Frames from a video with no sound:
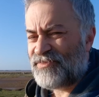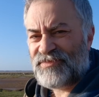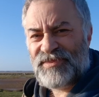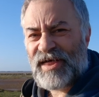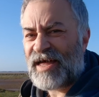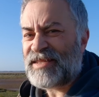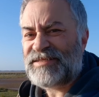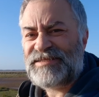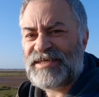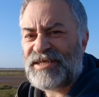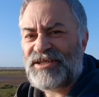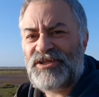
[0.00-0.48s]

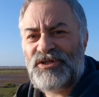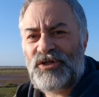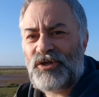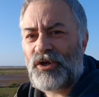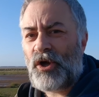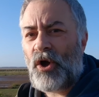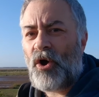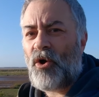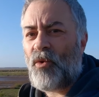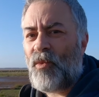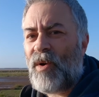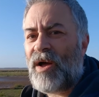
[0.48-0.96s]
That didn't
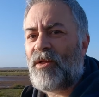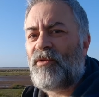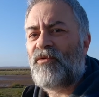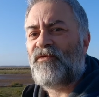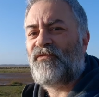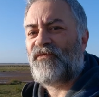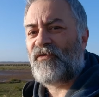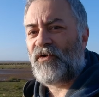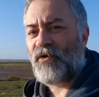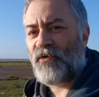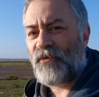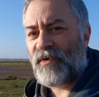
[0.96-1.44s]
go well
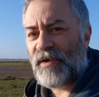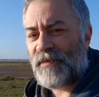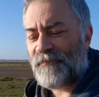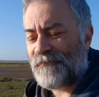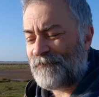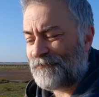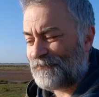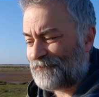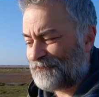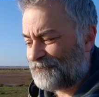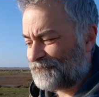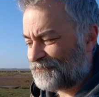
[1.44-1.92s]
for
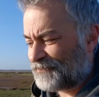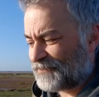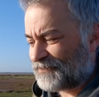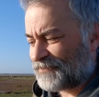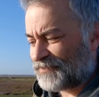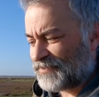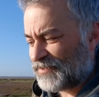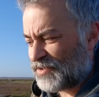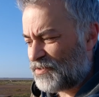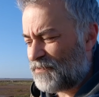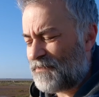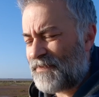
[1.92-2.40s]
him.
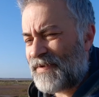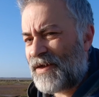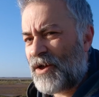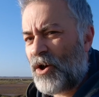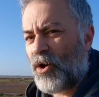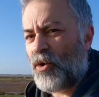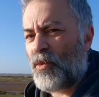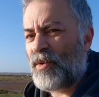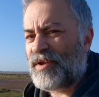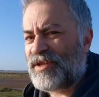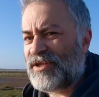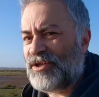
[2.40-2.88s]
You may
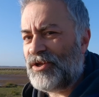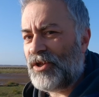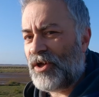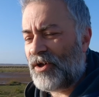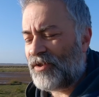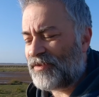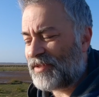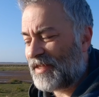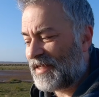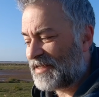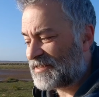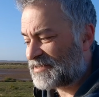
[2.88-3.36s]
already
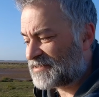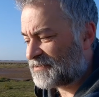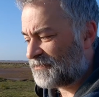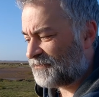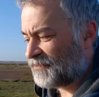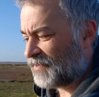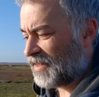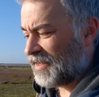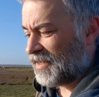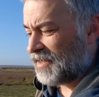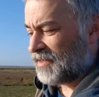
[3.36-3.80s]
know this.